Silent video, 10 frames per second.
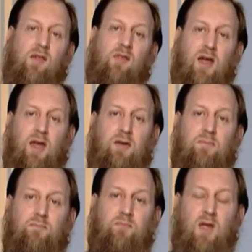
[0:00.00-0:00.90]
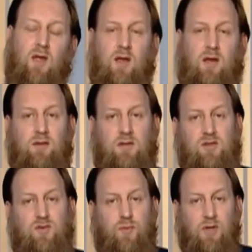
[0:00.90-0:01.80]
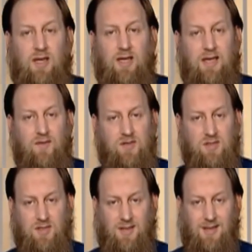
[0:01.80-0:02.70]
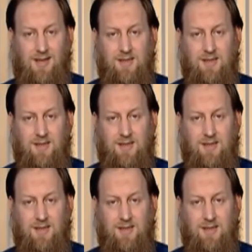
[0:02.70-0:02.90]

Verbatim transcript: adhan. This really gives us an